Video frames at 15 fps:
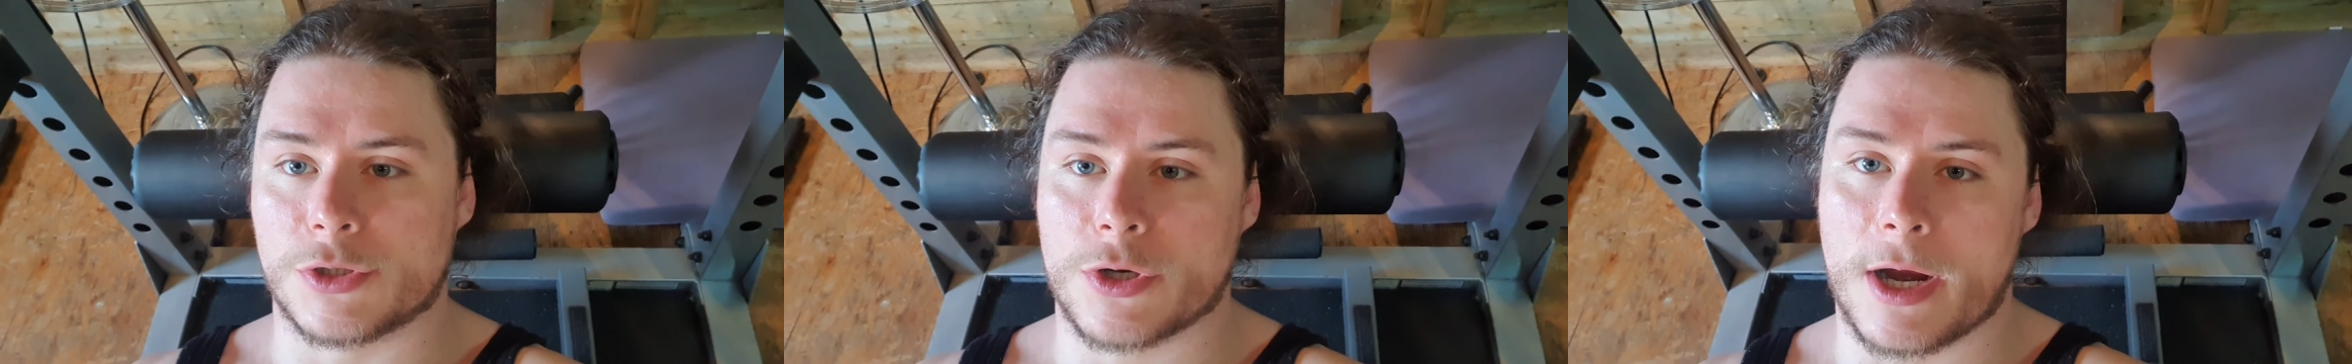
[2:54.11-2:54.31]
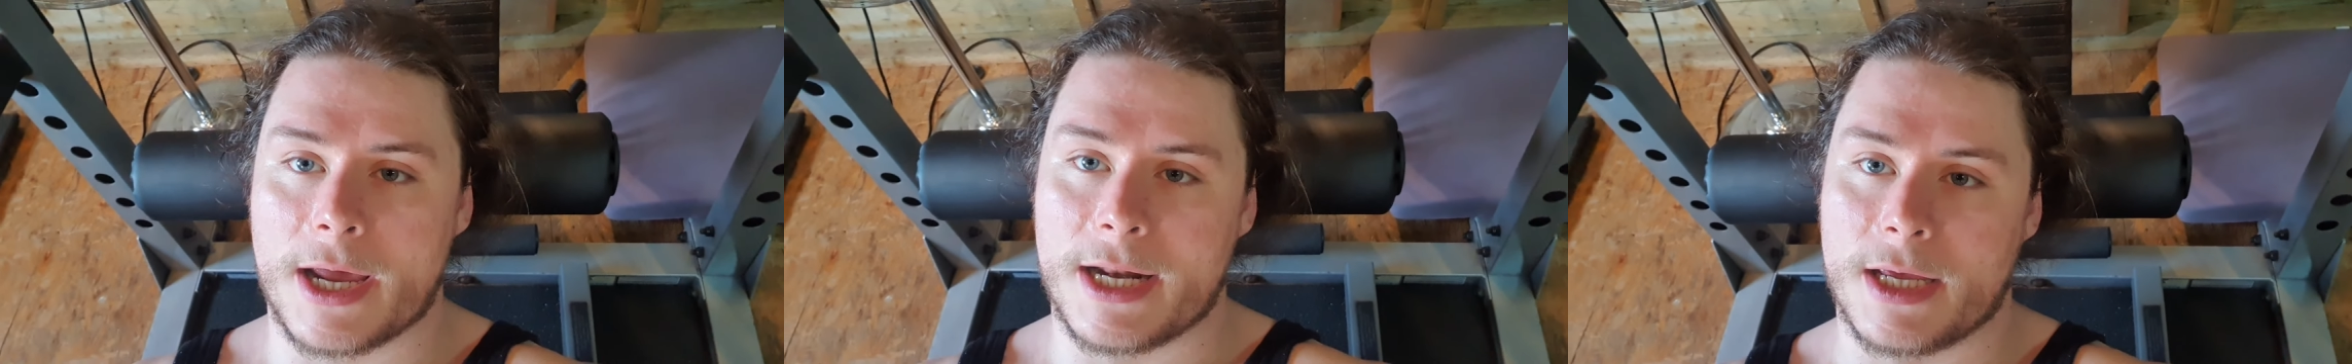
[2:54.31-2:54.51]

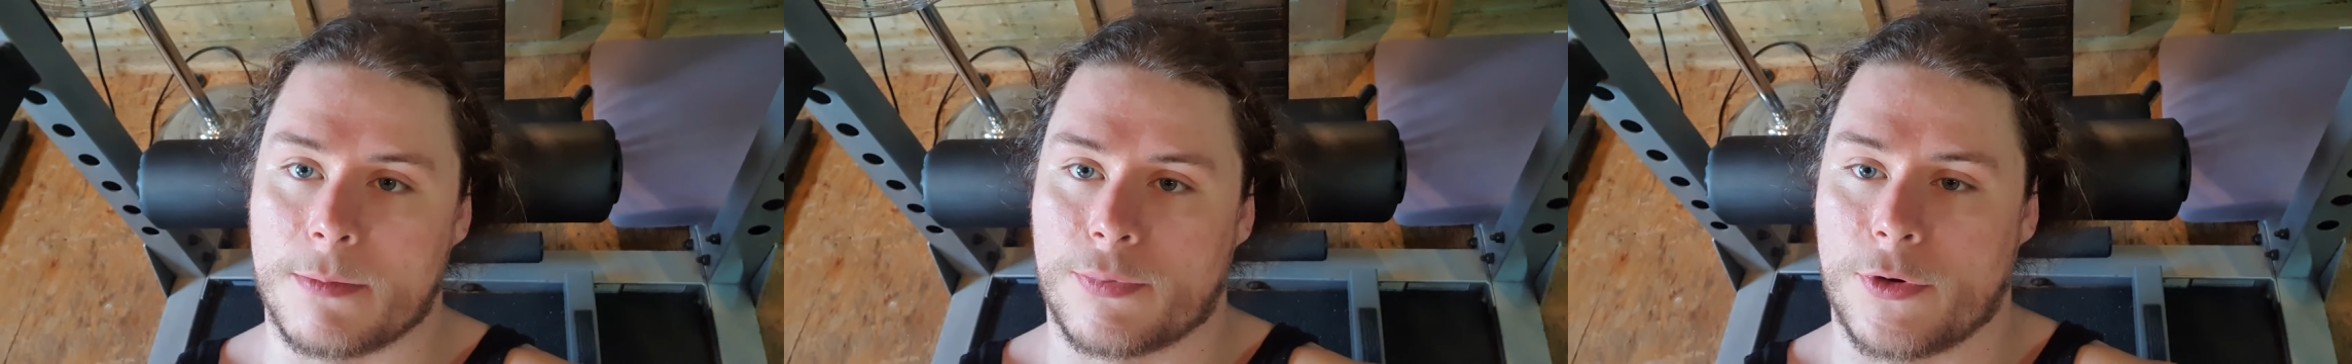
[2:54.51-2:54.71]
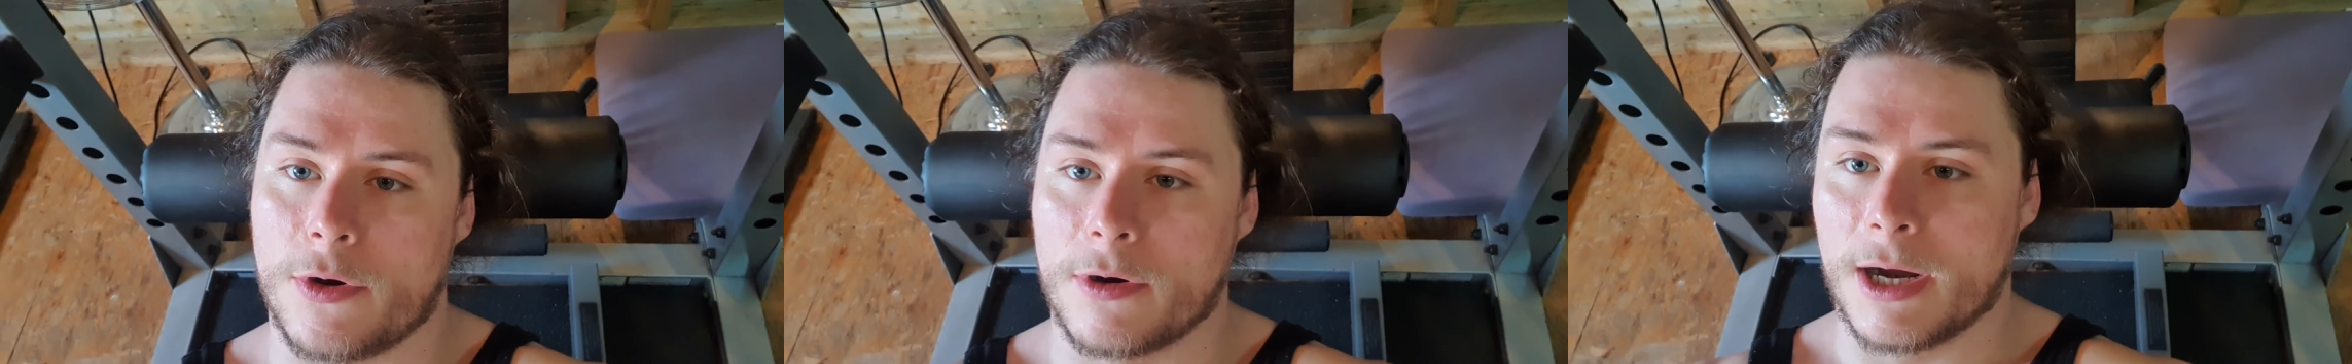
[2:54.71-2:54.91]
training
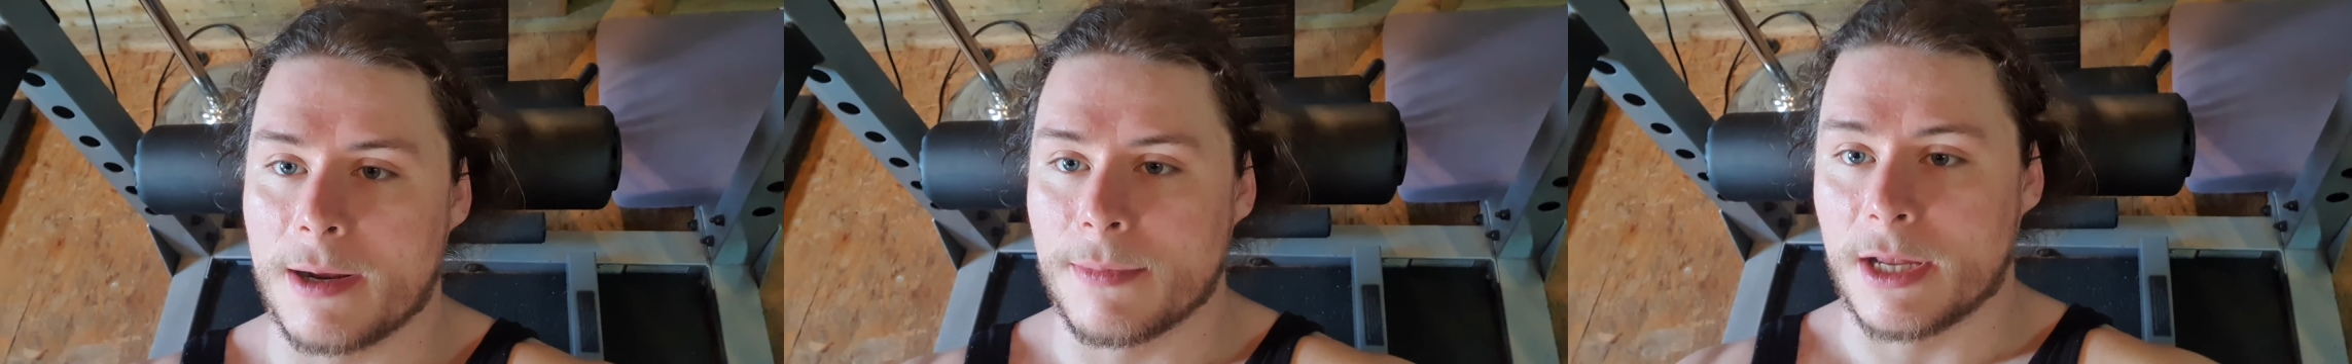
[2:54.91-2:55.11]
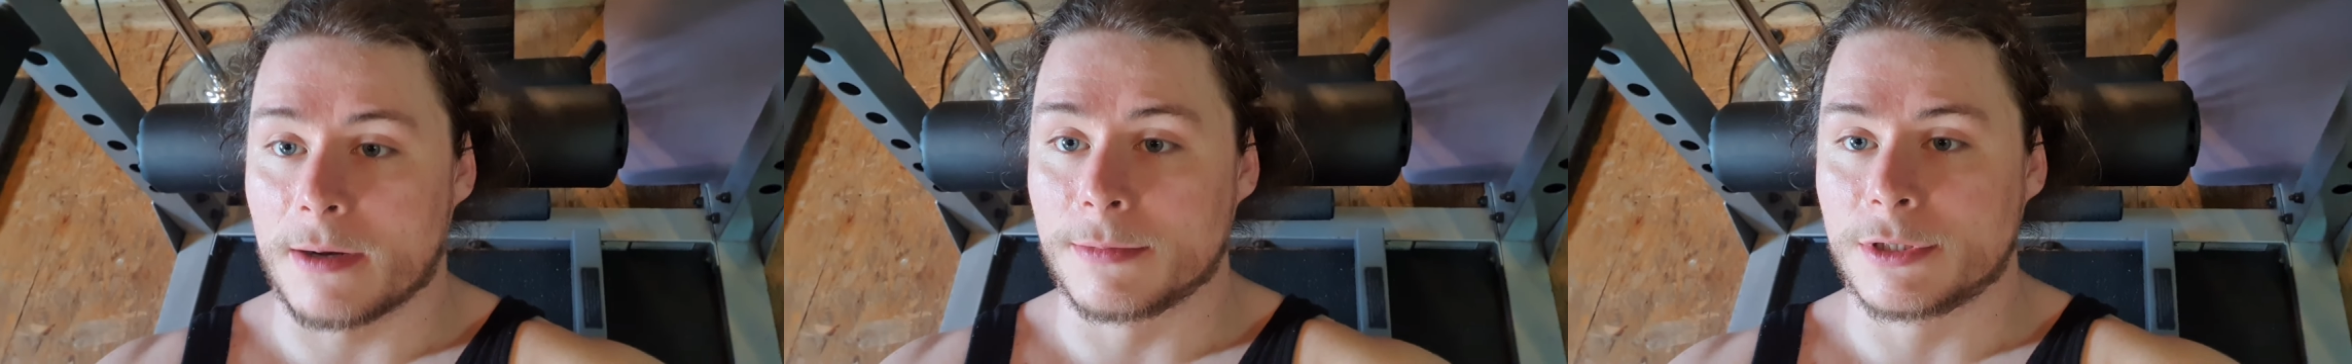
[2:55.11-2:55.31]

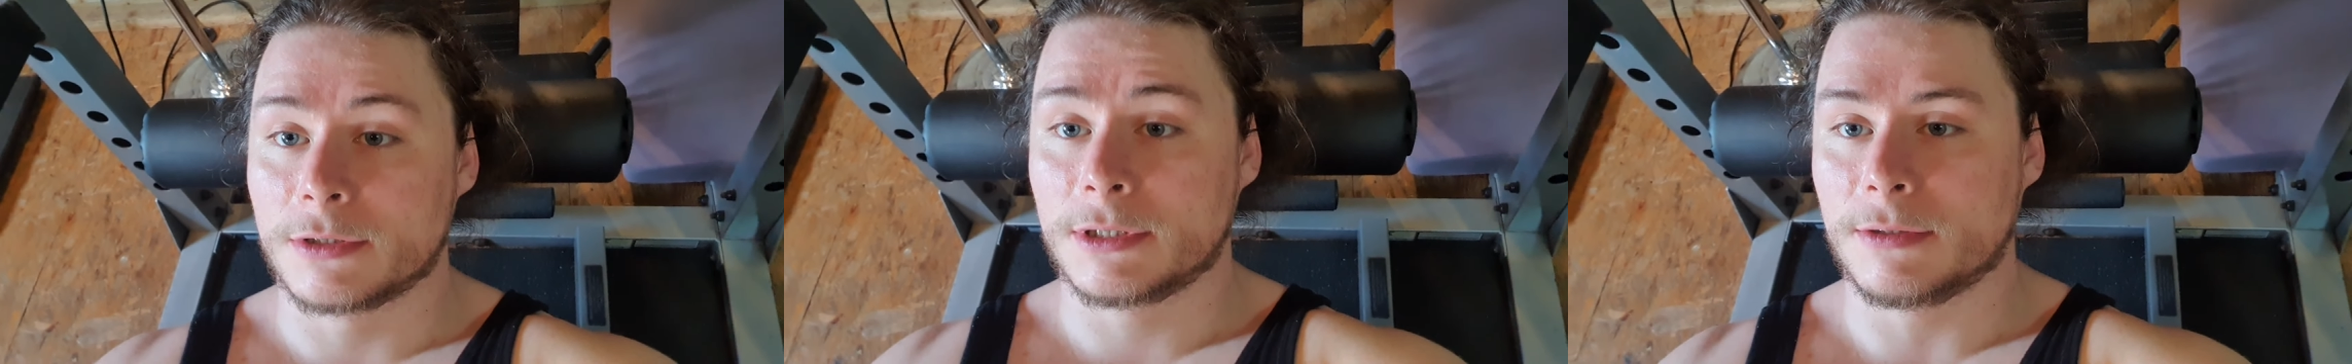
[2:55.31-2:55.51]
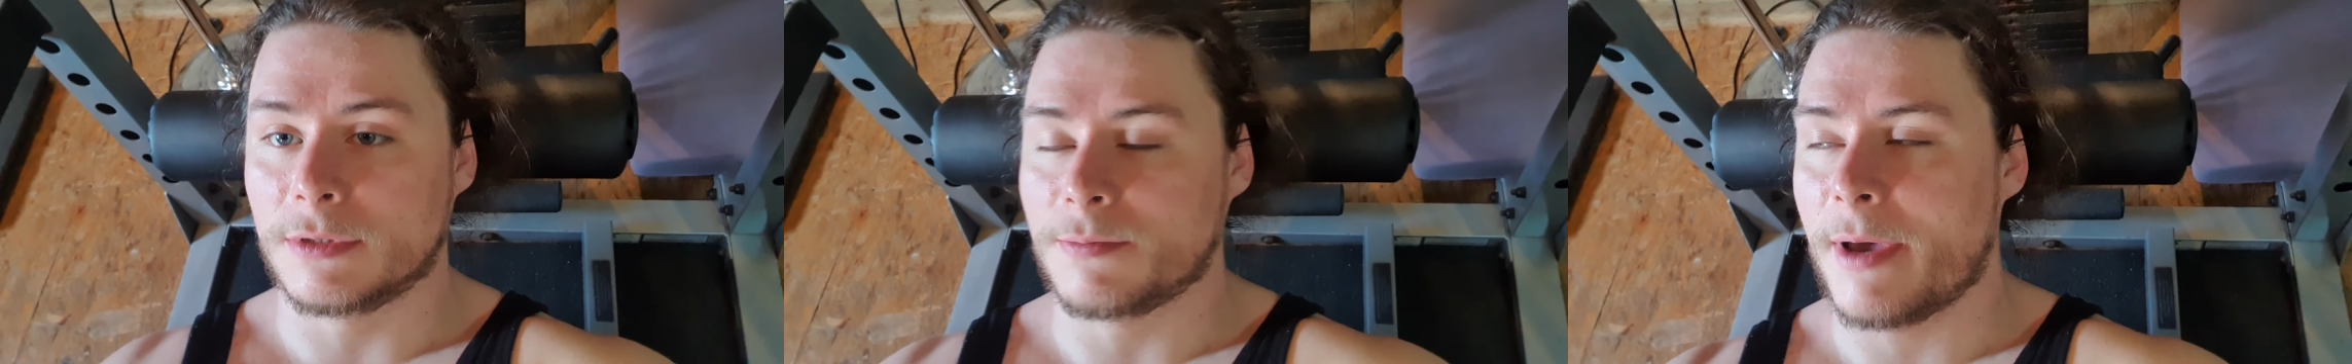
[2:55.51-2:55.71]
program that I'm
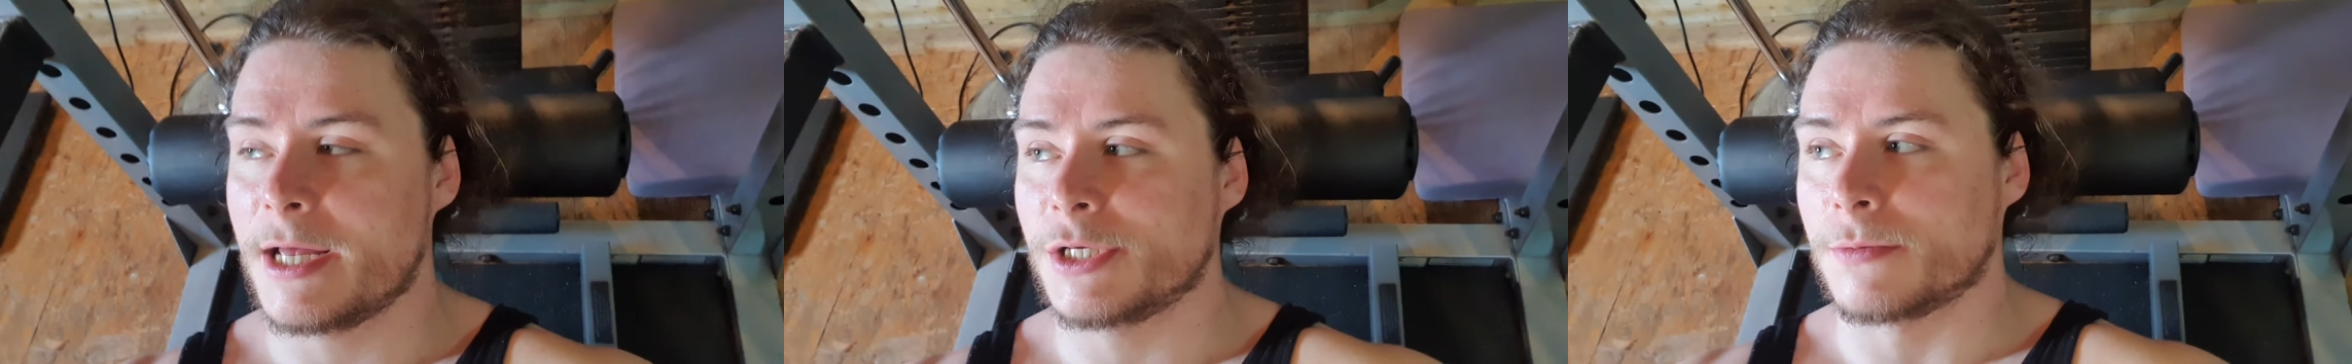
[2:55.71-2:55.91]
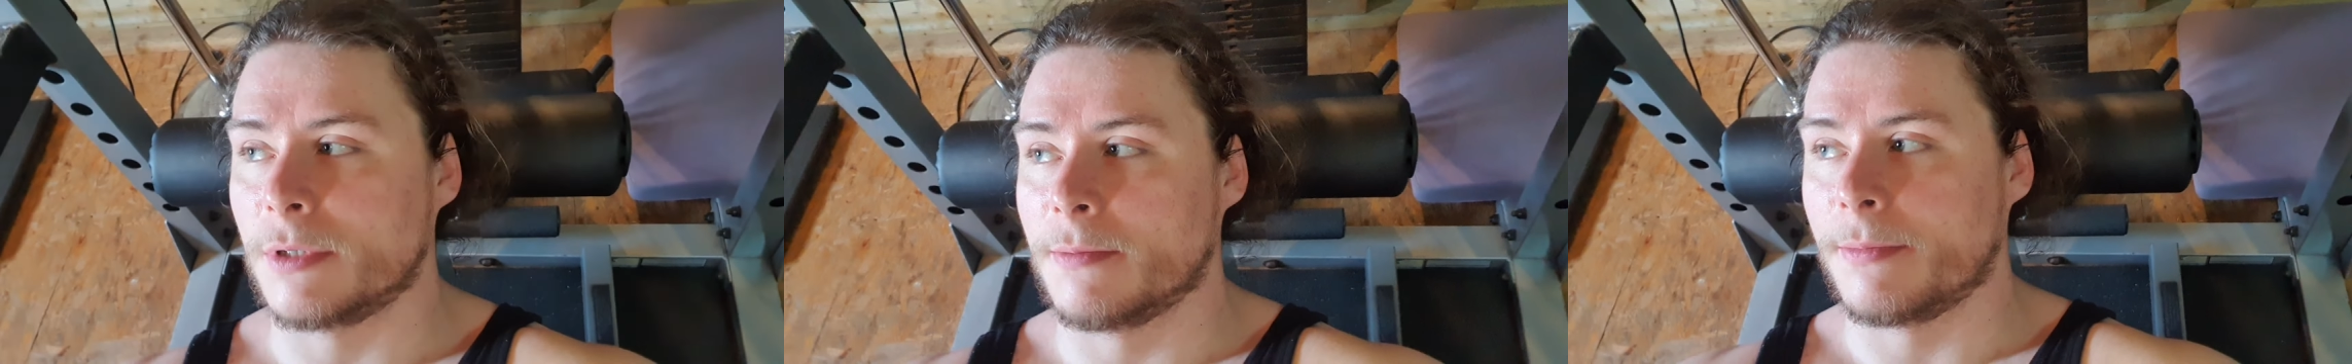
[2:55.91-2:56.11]
doing with
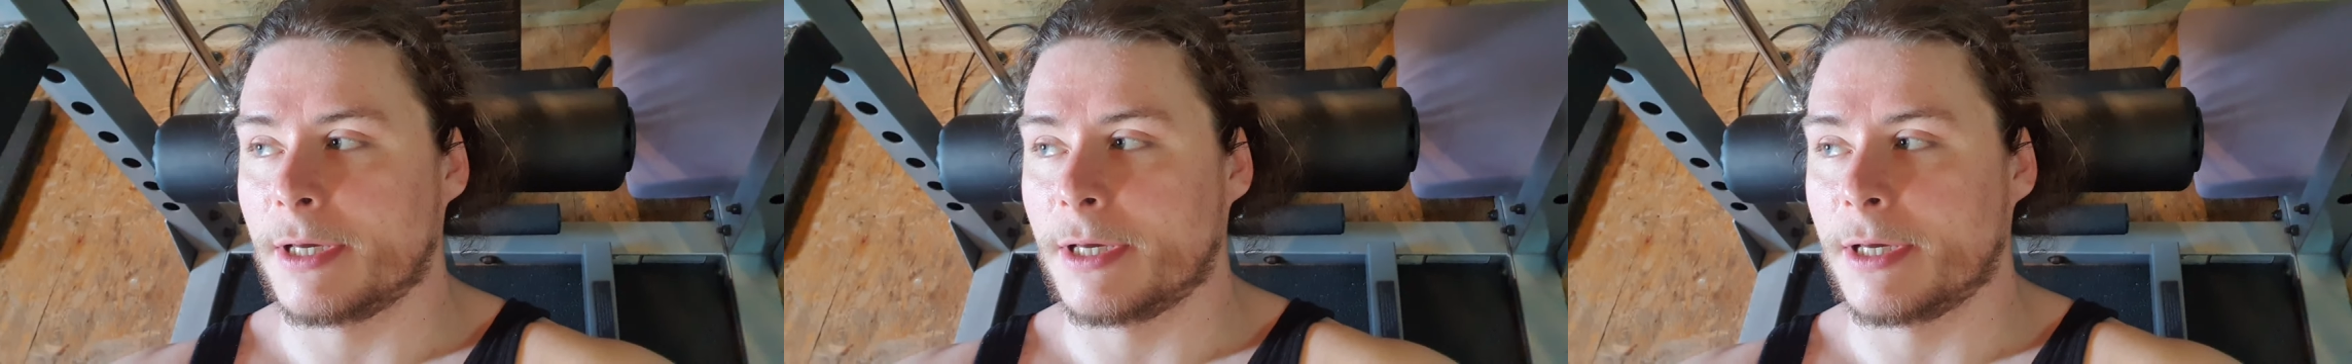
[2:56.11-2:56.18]
Benjamin,